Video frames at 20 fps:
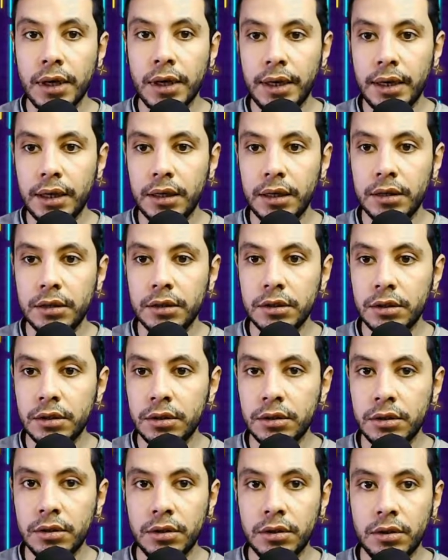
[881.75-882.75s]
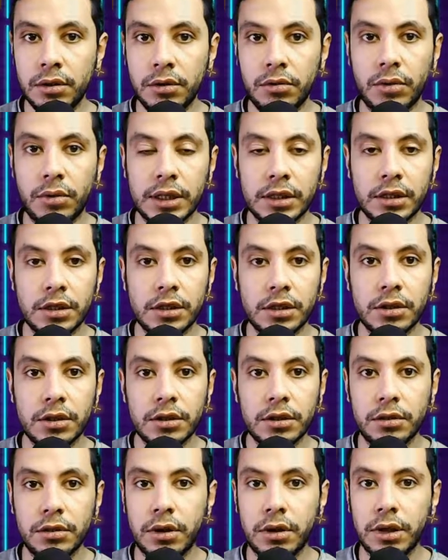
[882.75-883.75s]
and once
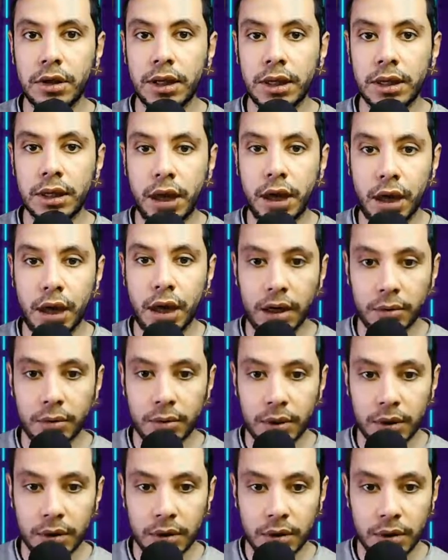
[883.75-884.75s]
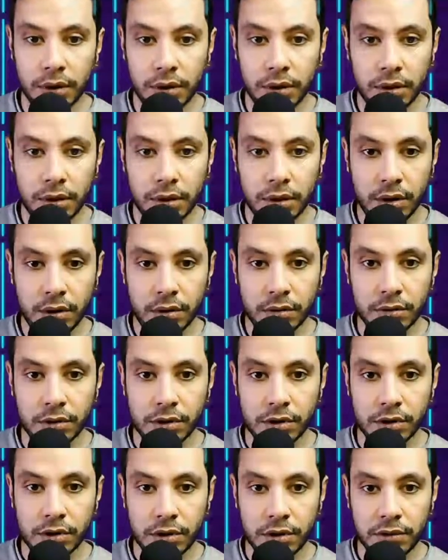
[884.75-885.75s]
you click I will
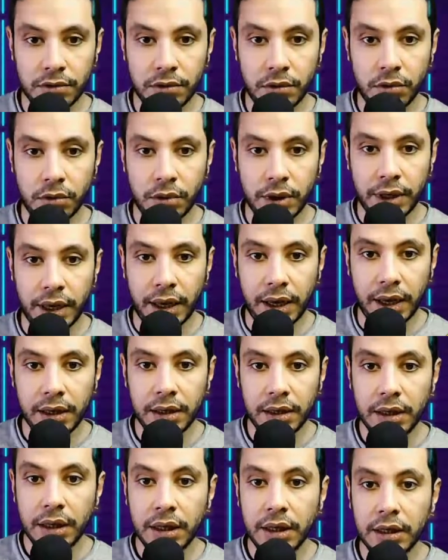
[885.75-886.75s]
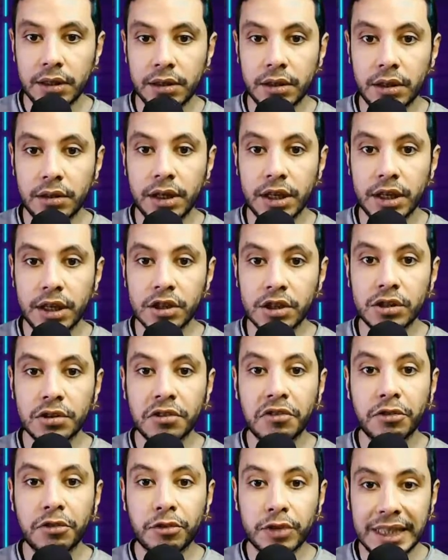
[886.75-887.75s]
reserve, okay, there is
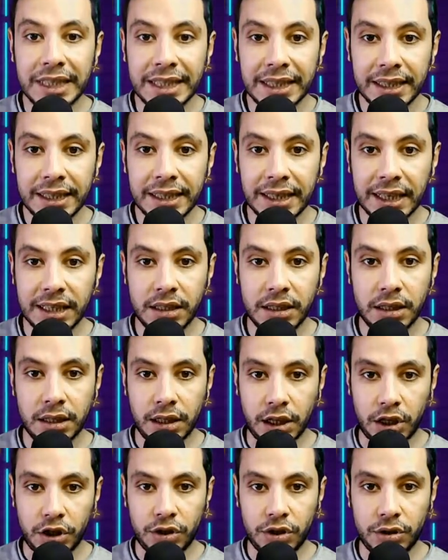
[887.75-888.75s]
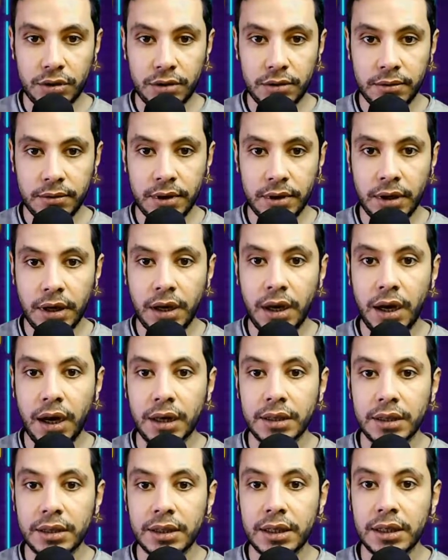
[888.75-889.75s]
free cancellation
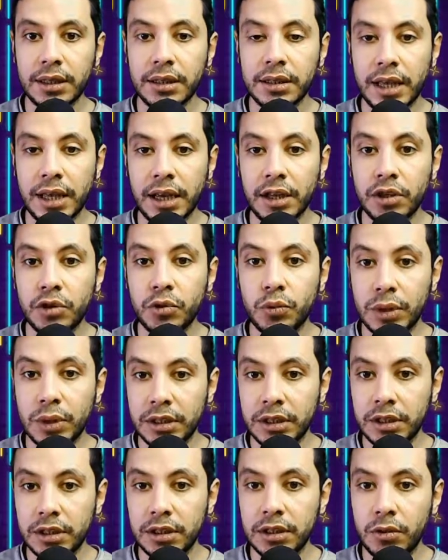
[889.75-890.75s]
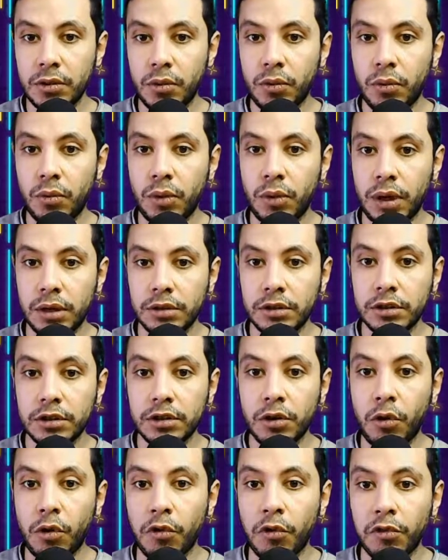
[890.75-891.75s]
until the twenty-first
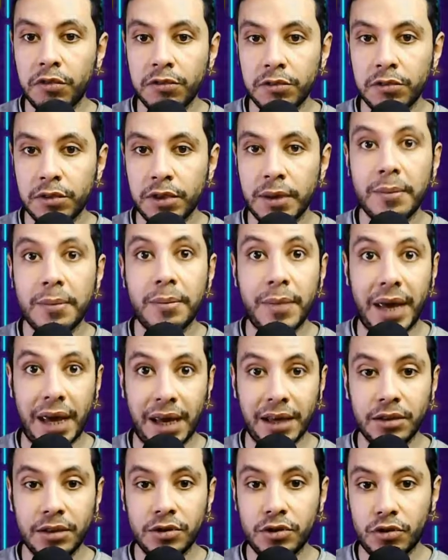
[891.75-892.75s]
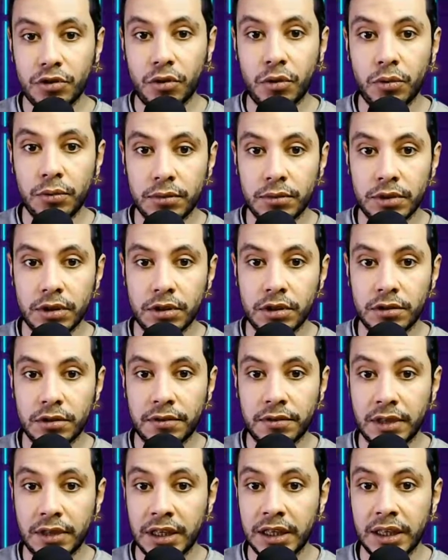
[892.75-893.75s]
of May, so there's
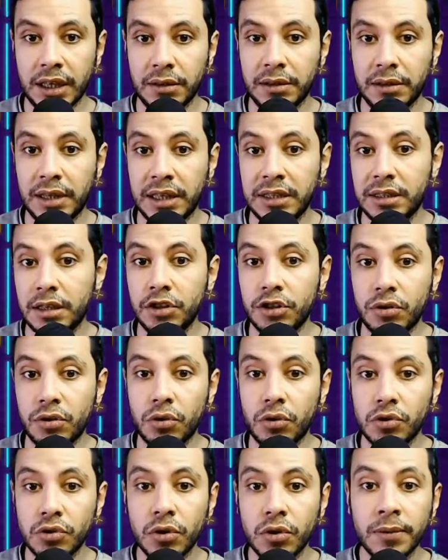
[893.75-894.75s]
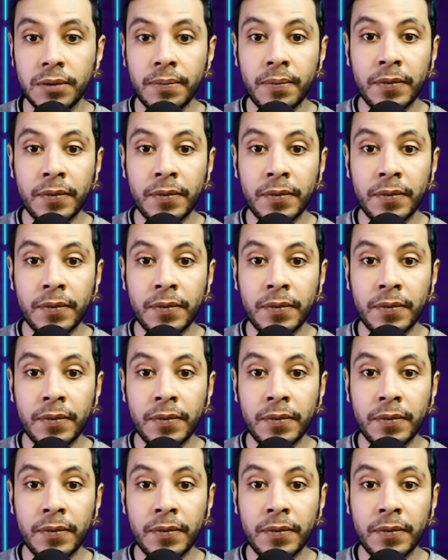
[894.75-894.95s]
free cancellation also.